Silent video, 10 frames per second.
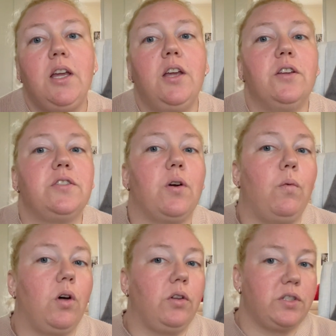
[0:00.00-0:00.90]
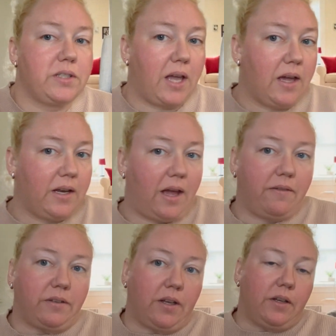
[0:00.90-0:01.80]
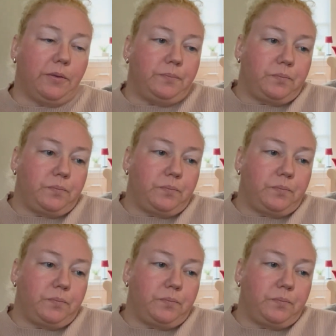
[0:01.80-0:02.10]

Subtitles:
So we'll just kind of have to